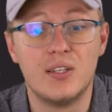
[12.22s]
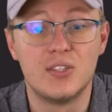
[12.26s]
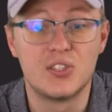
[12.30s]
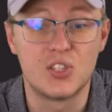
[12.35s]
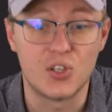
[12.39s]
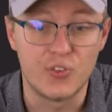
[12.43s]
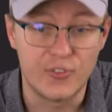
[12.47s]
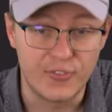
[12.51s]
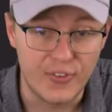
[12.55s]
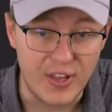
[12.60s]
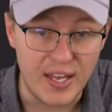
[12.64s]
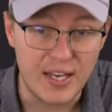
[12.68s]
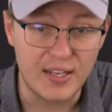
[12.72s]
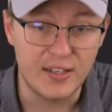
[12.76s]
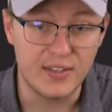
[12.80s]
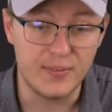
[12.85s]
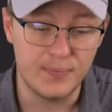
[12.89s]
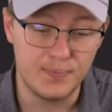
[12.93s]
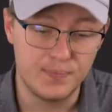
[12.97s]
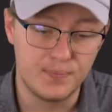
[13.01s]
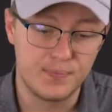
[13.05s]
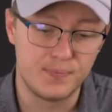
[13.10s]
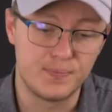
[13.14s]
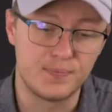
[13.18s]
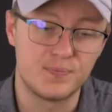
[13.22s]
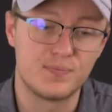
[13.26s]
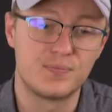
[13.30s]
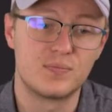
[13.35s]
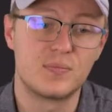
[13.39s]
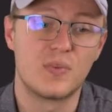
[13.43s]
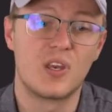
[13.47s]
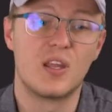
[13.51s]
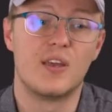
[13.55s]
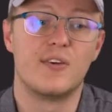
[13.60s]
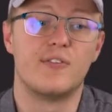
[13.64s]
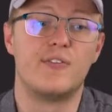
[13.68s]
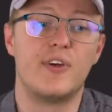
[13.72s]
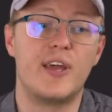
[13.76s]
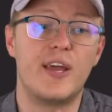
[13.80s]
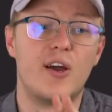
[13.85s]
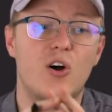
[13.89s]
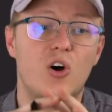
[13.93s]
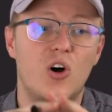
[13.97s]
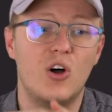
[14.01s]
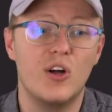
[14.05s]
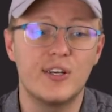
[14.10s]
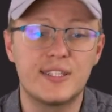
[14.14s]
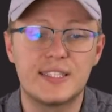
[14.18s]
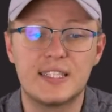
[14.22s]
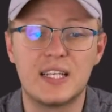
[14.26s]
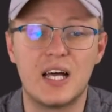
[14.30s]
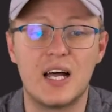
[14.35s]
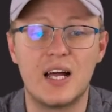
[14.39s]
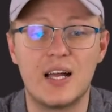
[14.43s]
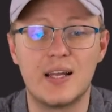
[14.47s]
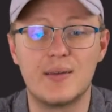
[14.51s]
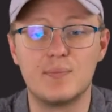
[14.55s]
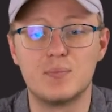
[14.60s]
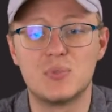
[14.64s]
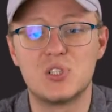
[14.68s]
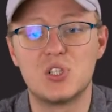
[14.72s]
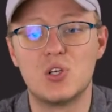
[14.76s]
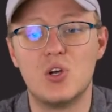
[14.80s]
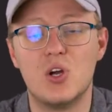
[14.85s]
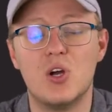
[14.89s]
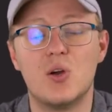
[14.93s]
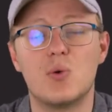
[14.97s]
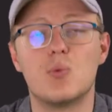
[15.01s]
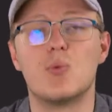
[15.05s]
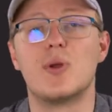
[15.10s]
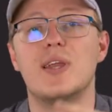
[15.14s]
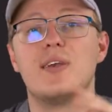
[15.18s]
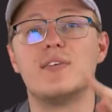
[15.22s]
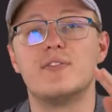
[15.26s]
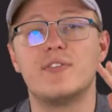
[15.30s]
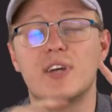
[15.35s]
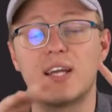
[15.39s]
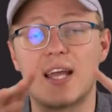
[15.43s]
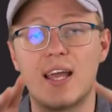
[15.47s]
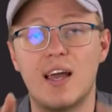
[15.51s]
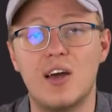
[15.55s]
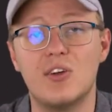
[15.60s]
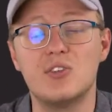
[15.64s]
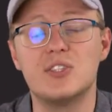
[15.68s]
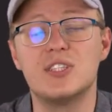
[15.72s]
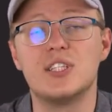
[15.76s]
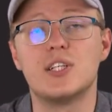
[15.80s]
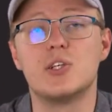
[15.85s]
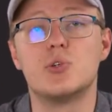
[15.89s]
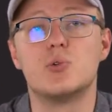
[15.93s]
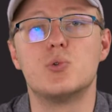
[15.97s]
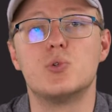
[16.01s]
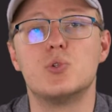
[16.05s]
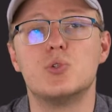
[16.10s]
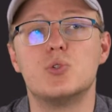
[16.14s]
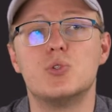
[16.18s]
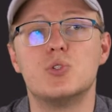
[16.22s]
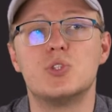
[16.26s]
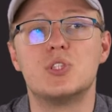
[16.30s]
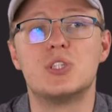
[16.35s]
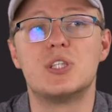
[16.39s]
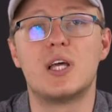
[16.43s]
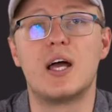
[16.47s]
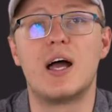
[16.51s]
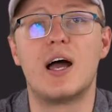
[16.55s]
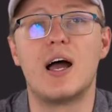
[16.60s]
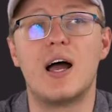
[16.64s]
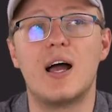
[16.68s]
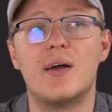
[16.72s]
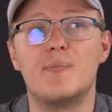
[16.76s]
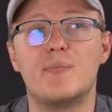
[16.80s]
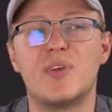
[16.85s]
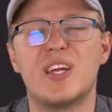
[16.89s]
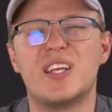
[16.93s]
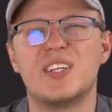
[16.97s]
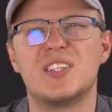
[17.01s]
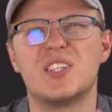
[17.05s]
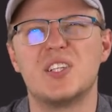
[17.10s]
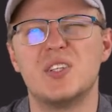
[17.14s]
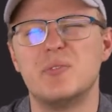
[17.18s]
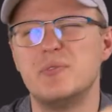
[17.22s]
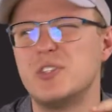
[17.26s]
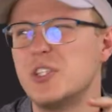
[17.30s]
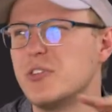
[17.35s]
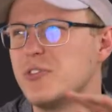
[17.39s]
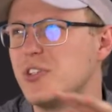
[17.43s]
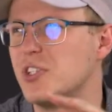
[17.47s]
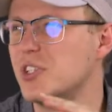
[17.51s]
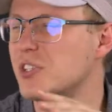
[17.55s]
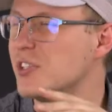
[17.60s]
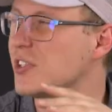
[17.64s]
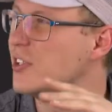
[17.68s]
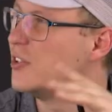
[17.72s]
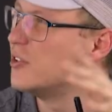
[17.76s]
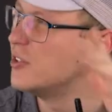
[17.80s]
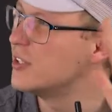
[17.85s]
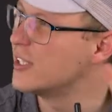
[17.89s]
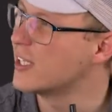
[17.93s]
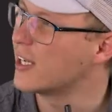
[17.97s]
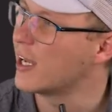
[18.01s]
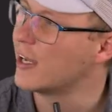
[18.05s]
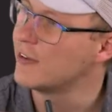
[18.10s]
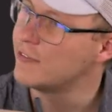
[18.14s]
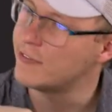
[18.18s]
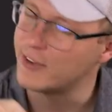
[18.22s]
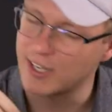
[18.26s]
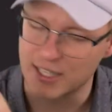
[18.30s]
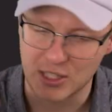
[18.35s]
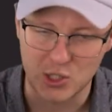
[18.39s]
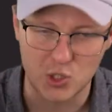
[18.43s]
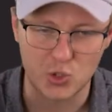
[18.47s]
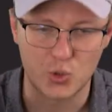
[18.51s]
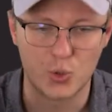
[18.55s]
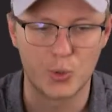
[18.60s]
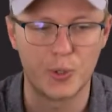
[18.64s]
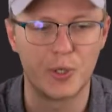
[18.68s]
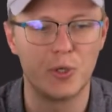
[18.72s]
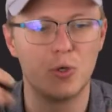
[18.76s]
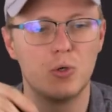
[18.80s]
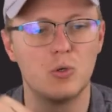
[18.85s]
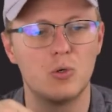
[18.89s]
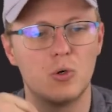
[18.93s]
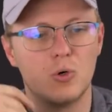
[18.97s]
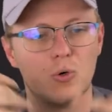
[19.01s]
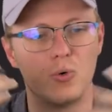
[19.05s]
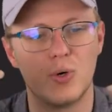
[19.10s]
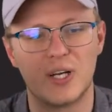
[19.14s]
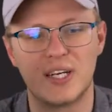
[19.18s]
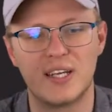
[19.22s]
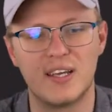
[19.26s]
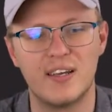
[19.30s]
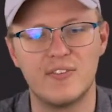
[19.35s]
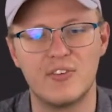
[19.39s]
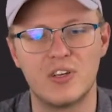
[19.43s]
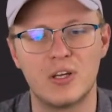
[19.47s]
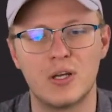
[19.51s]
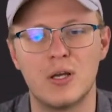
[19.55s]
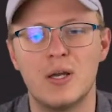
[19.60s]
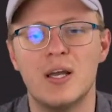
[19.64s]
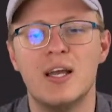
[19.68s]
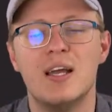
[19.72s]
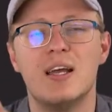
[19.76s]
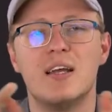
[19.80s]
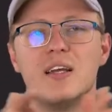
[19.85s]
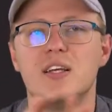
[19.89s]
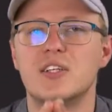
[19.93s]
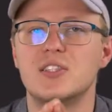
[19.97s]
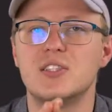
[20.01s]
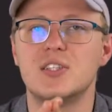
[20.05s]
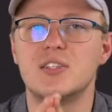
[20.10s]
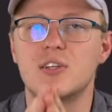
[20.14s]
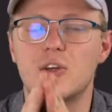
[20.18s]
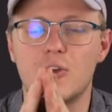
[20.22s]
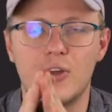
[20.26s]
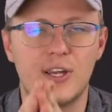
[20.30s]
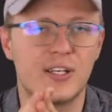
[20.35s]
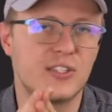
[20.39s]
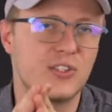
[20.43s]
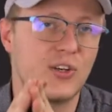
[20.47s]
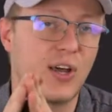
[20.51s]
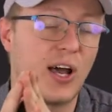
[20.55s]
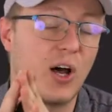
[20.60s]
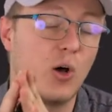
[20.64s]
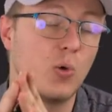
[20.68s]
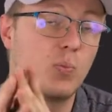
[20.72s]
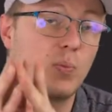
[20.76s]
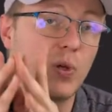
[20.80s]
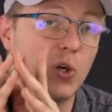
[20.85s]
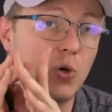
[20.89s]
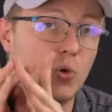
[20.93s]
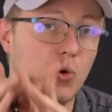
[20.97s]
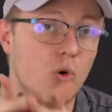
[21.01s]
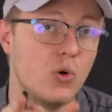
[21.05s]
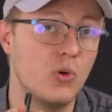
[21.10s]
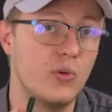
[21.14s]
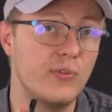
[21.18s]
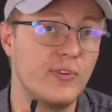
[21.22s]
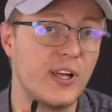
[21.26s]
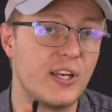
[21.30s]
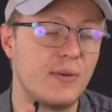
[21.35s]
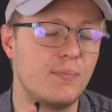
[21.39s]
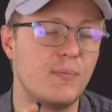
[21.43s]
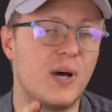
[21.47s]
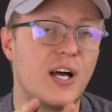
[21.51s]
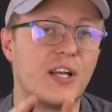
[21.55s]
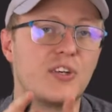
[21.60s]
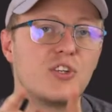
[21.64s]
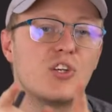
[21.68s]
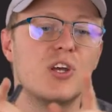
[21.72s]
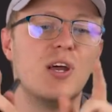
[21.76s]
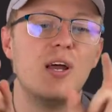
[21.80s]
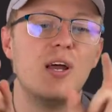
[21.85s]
So then there are times when the counting rules, in terms of just using a factorial or whatever, isn't going to help you all that much,